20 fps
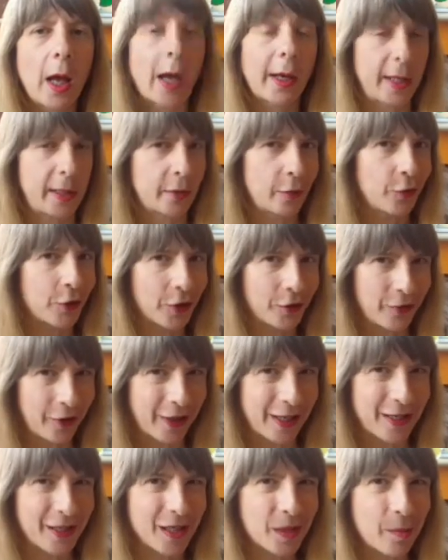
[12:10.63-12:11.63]
And it's also
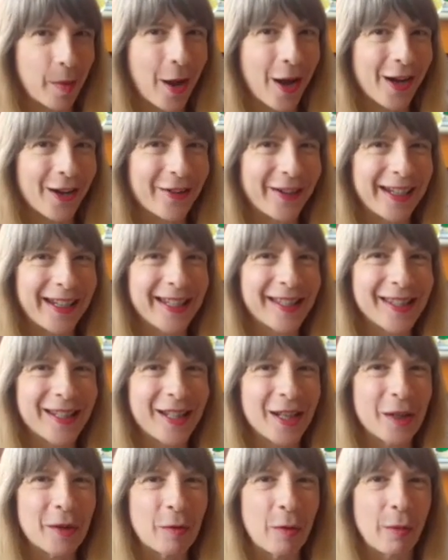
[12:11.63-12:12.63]
very inspiring,
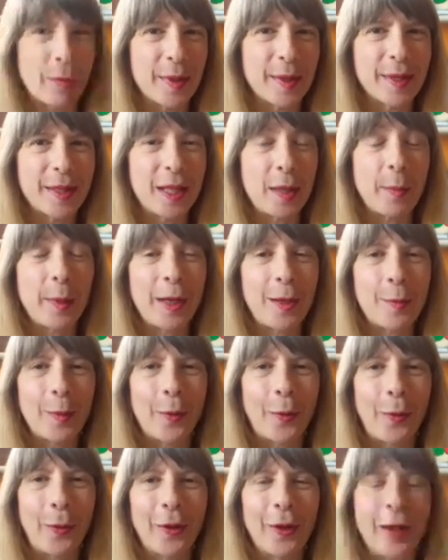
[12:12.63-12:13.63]
isn't it, when we see
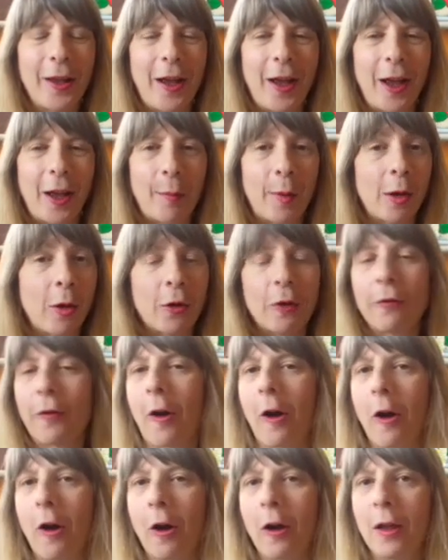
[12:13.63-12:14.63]
people, a lot of
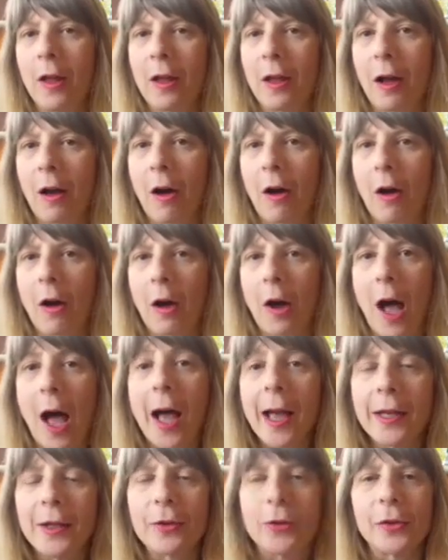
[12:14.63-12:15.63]
our
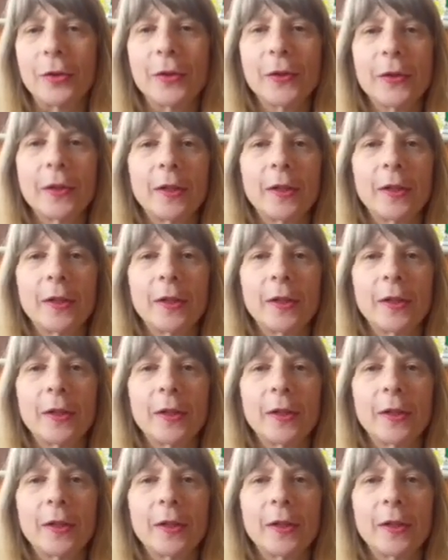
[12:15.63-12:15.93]
idols